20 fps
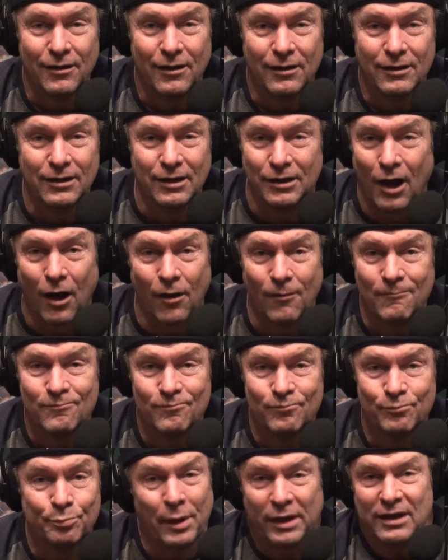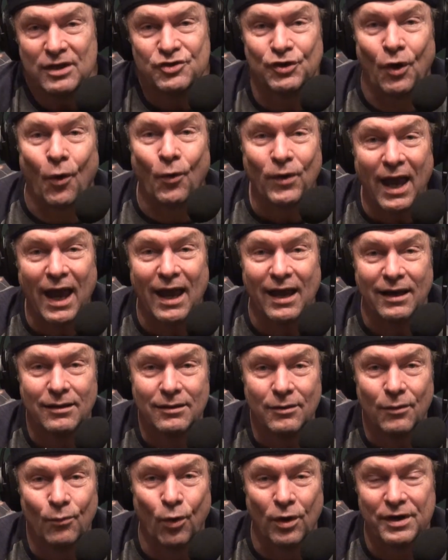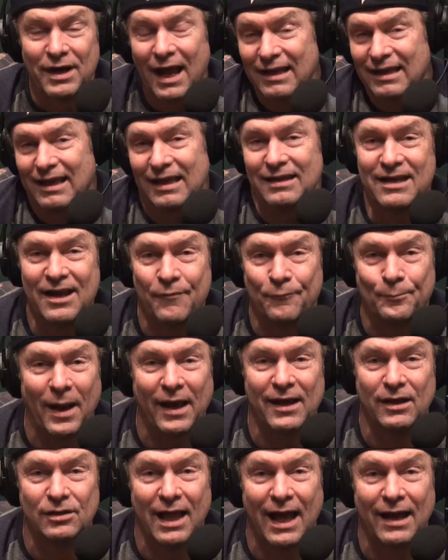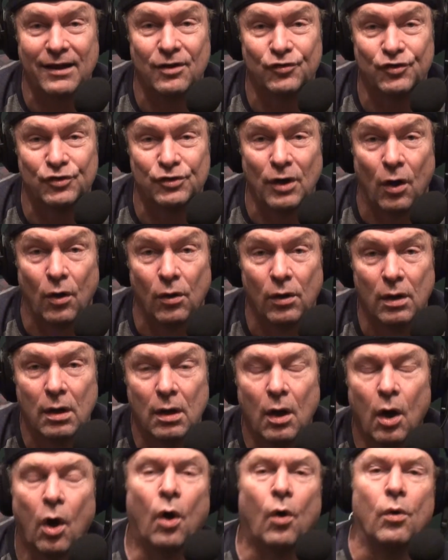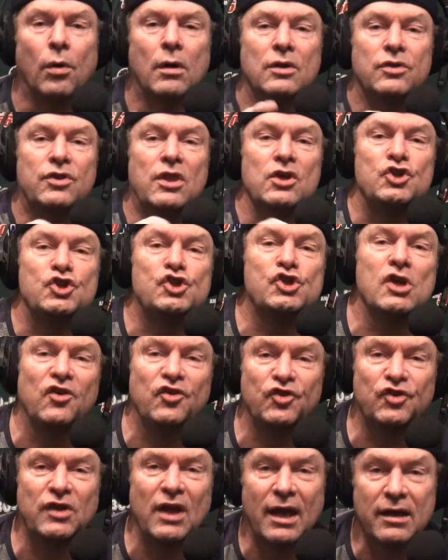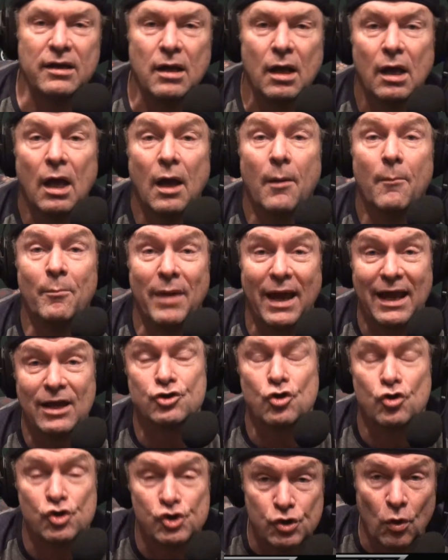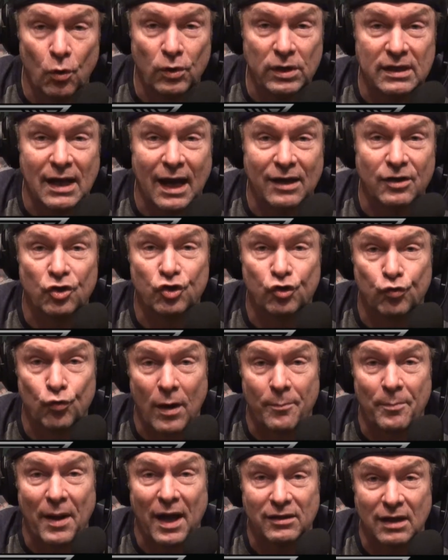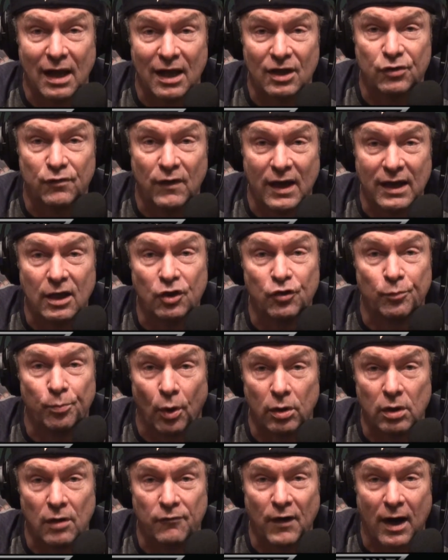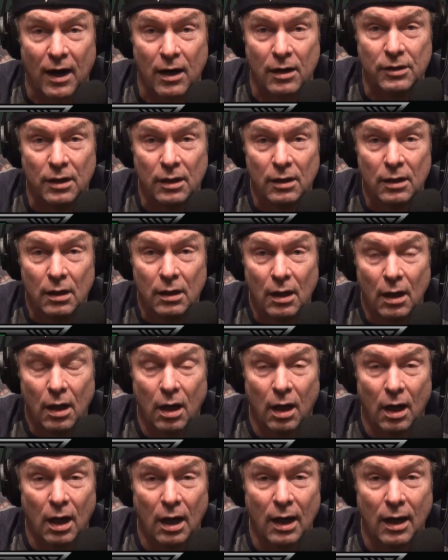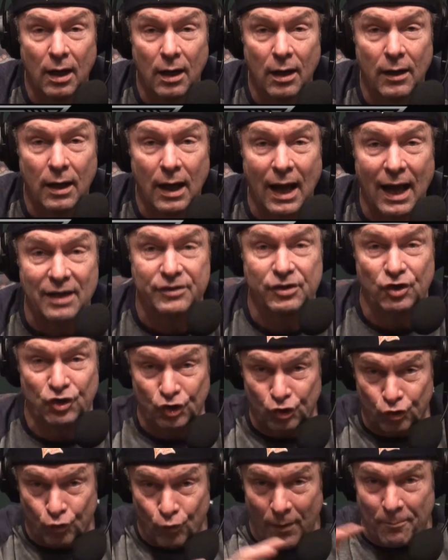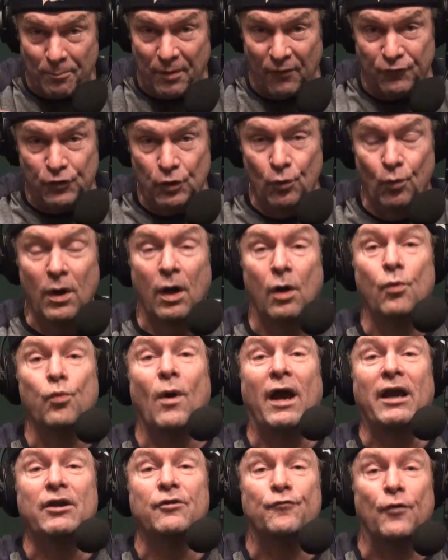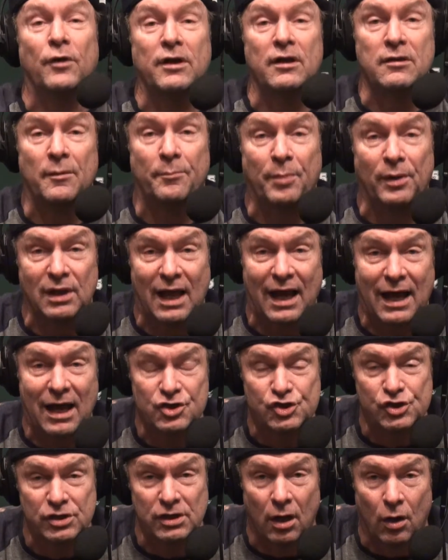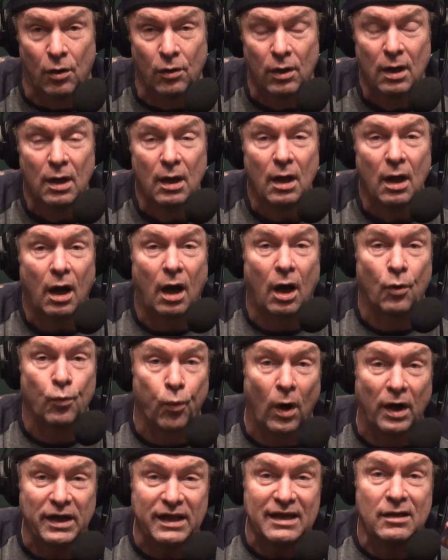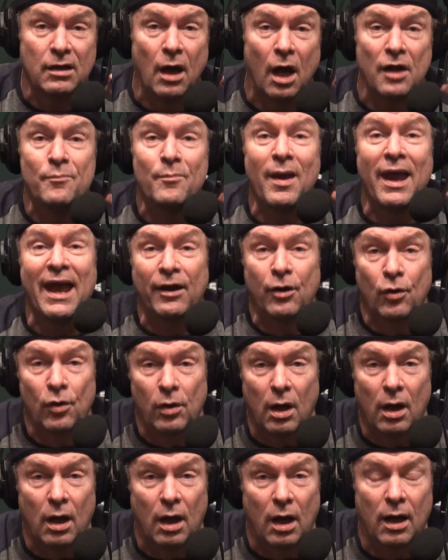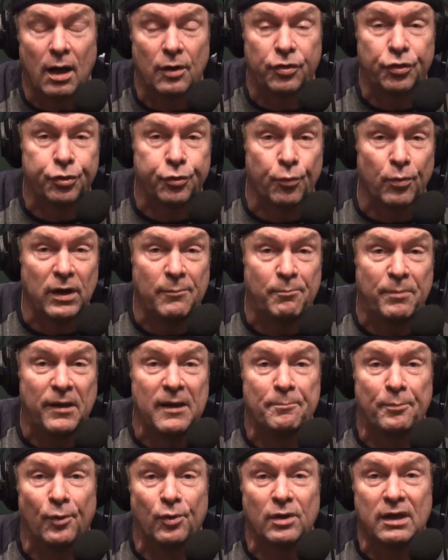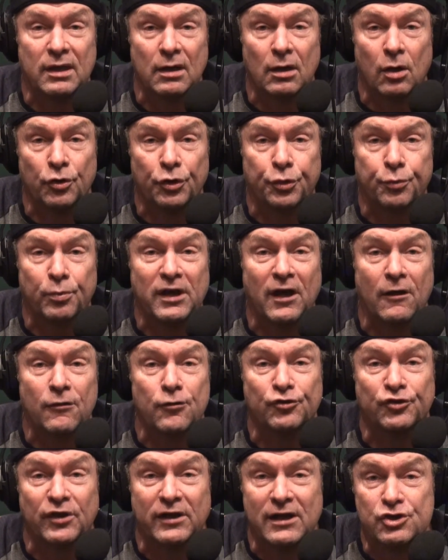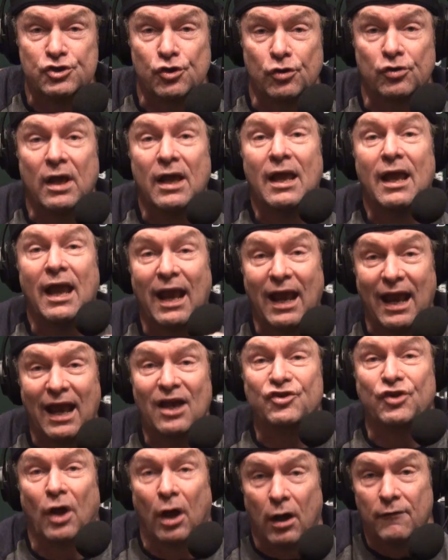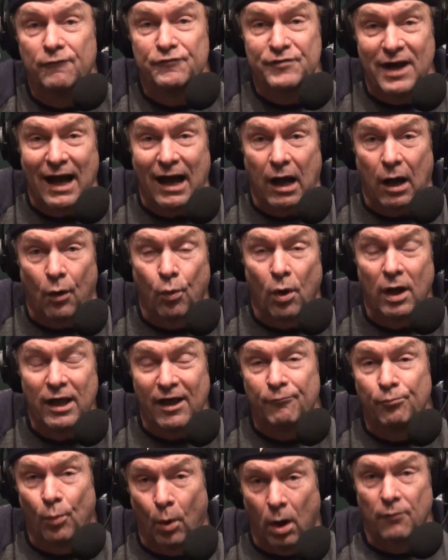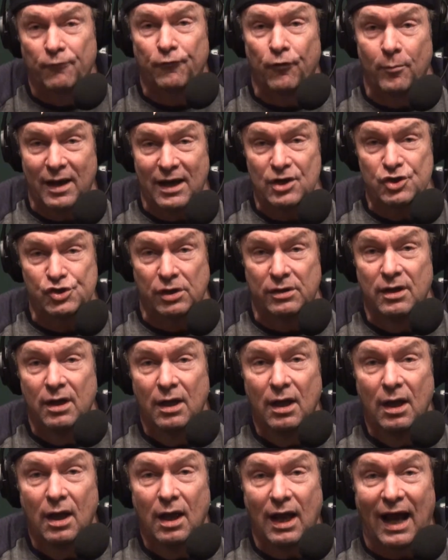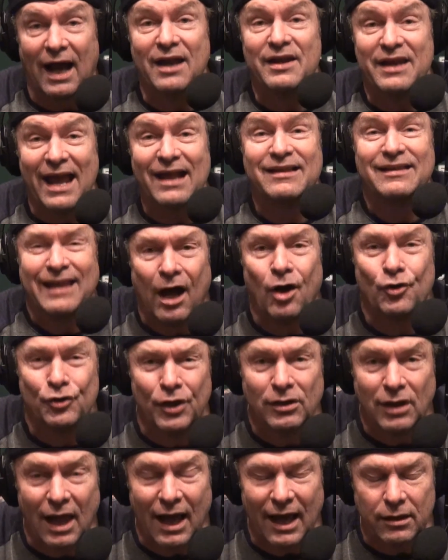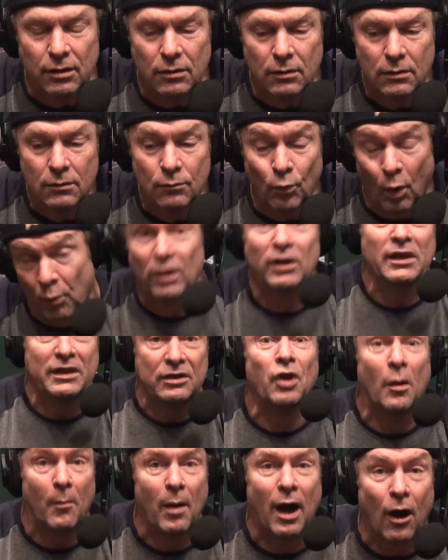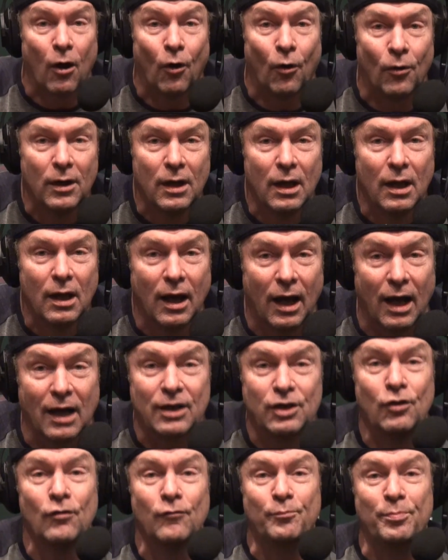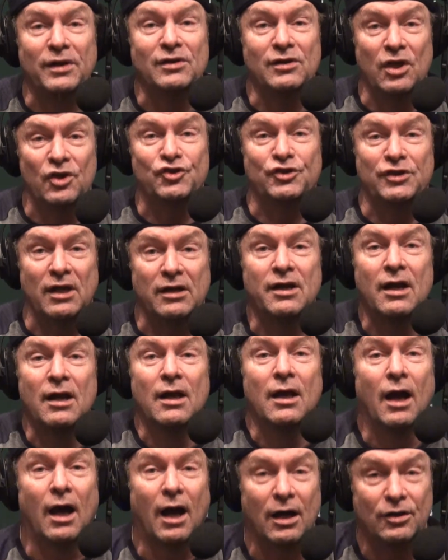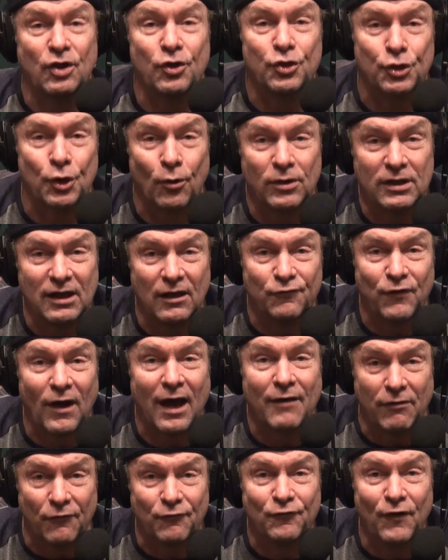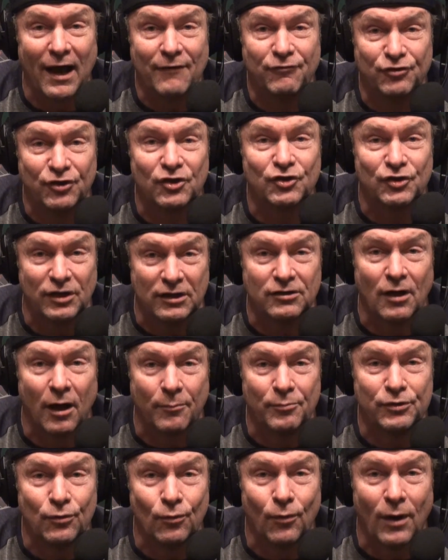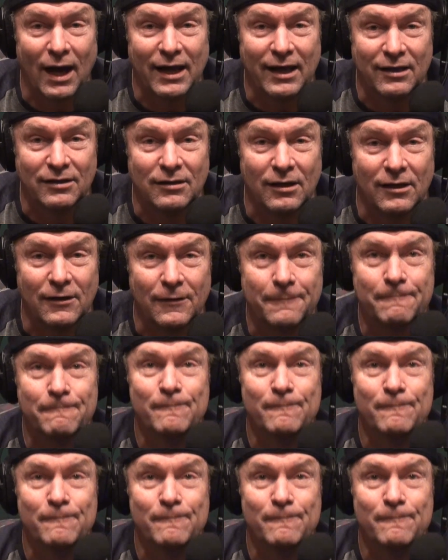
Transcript: you know, but it's okay. We're not getting hit by a lot of snow. Oh, this just in, major shooting on the strip on Las Vegas Boulevard. On the strip, if you will, right in front of the Bellagio, a running gun battle. Three people killed, three others injured as of now. We'll have more information on that down the line. Well, really, tomorrow. You've been listening to 30 and 5 on 560 WIND.